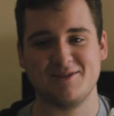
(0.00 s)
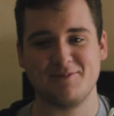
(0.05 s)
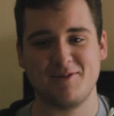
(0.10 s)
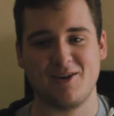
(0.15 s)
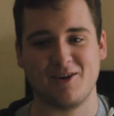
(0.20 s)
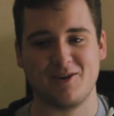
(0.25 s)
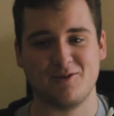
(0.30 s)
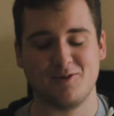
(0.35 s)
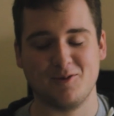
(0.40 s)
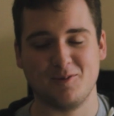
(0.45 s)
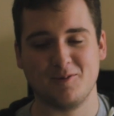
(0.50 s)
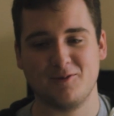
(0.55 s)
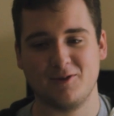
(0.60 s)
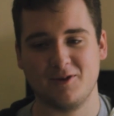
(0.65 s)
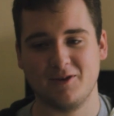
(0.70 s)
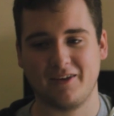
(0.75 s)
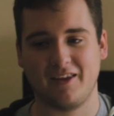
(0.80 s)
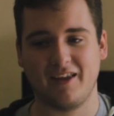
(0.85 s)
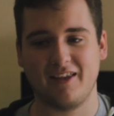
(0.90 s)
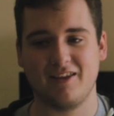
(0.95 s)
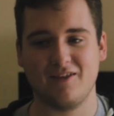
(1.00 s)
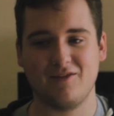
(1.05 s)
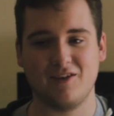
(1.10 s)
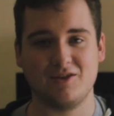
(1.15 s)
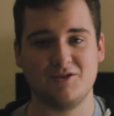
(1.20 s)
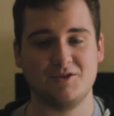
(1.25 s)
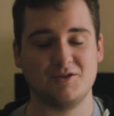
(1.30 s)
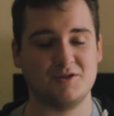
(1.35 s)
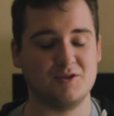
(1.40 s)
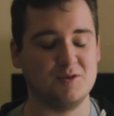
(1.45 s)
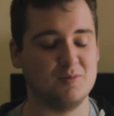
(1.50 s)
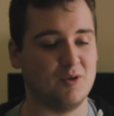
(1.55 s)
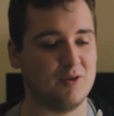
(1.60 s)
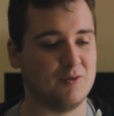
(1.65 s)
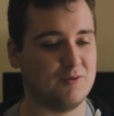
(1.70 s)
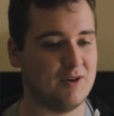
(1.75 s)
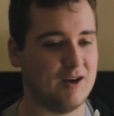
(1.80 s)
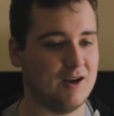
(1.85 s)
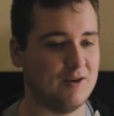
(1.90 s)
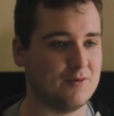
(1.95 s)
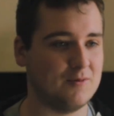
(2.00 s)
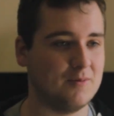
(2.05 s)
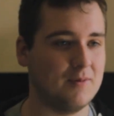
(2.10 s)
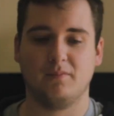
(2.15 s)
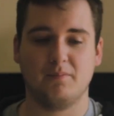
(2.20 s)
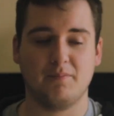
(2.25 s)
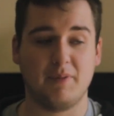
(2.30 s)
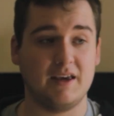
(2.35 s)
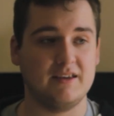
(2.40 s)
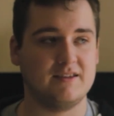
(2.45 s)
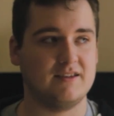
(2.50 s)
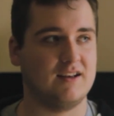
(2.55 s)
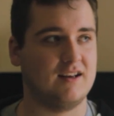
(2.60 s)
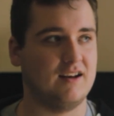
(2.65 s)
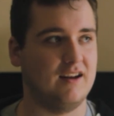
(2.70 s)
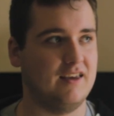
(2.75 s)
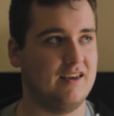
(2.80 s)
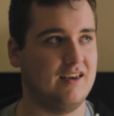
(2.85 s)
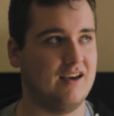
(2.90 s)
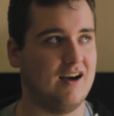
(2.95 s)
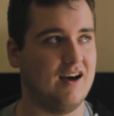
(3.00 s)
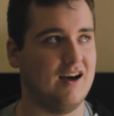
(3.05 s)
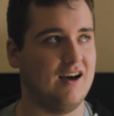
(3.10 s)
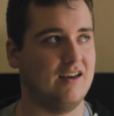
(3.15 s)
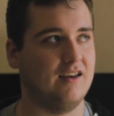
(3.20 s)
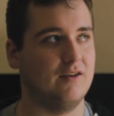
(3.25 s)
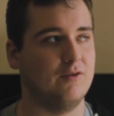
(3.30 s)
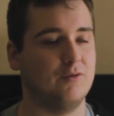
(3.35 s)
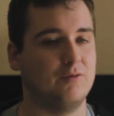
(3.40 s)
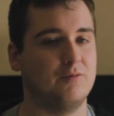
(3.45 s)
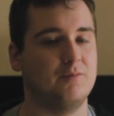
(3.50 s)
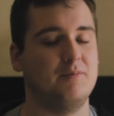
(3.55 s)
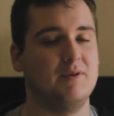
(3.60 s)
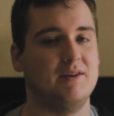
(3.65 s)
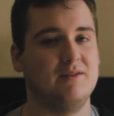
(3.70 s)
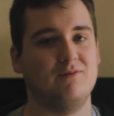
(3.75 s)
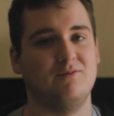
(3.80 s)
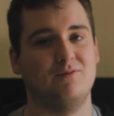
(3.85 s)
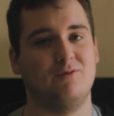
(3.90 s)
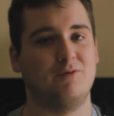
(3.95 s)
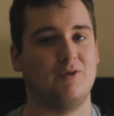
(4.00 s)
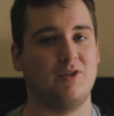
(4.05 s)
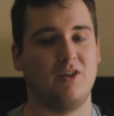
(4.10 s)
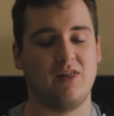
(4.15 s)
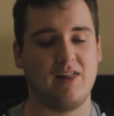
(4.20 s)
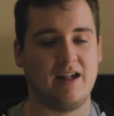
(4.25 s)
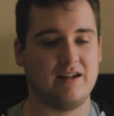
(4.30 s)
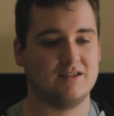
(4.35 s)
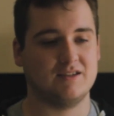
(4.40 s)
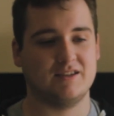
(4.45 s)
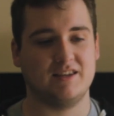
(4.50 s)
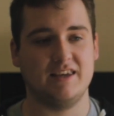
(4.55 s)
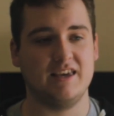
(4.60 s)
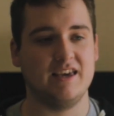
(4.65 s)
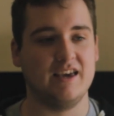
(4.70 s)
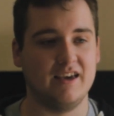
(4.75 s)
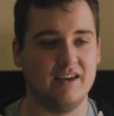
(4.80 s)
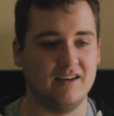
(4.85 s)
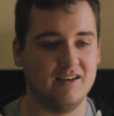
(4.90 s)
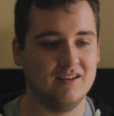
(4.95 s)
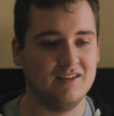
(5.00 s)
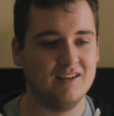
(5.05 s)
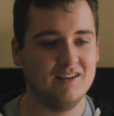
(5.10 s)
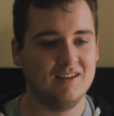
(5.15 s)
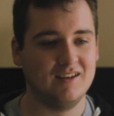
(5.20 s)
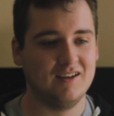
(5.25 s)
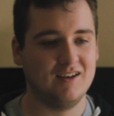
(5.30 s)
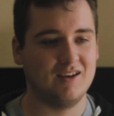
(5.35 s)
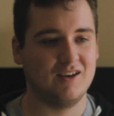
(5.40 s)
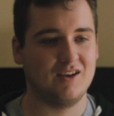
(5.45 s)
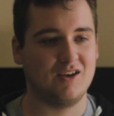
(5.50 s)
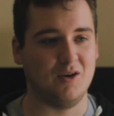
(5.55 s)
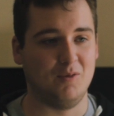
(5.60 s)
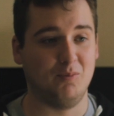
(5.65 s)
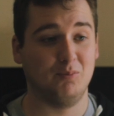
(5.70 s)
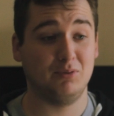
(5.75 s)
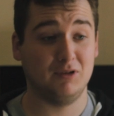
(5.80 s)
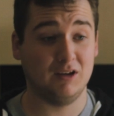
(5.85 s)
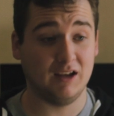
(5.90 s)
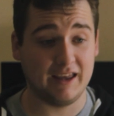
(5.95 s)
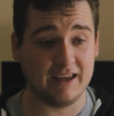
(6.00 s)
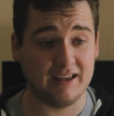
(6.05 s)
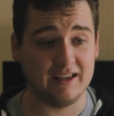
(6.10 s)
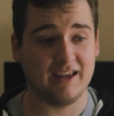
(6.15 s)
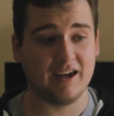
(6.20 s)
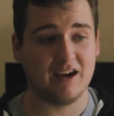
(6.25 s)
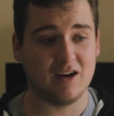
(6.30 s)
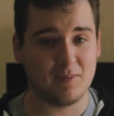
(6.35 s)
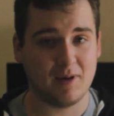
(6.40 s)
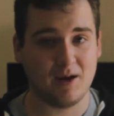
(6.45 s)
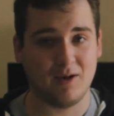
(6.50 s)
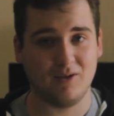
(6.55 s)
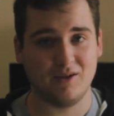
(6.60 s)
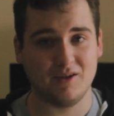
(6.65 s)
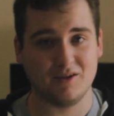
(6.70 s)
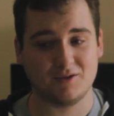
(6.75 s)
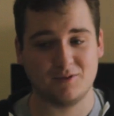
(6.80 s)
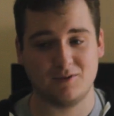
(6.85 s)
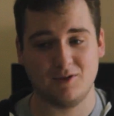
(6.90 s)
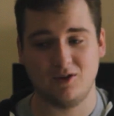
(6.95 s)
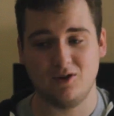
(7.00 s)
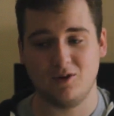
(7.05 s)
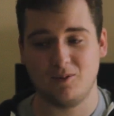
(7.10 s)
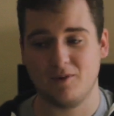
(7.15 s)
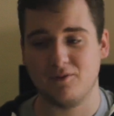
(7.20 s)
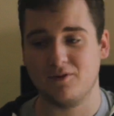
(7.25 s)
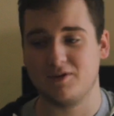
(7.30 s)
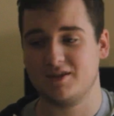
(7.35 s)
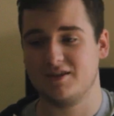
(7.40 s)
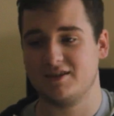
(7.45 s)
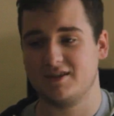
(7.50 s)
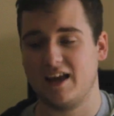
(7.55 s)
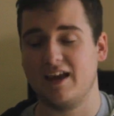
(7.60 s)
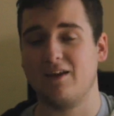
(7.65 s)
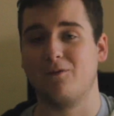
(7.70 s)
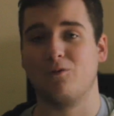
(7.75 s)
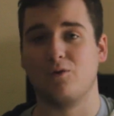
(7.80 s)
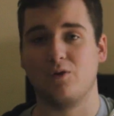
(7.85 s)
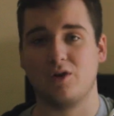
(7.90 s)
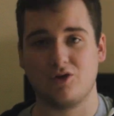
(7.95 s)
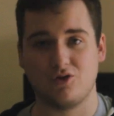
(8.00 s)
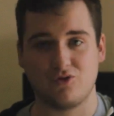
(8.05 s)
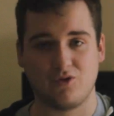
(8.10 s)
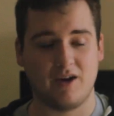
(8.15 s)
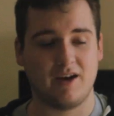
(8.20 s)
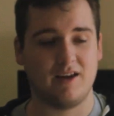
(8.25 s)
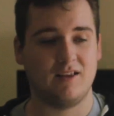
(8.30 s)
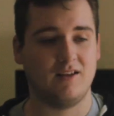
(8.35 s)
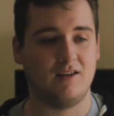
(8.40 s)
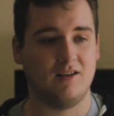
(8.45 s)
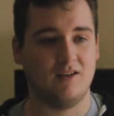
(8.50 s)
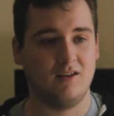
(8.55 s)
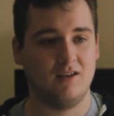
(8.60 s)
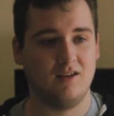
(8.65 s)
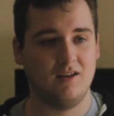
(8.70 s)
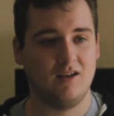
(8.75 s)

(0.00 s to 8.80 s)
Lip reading: America film, it feels like the Avengers 2.5. Basically, I have been for the last year complaining about this film ever since every trailer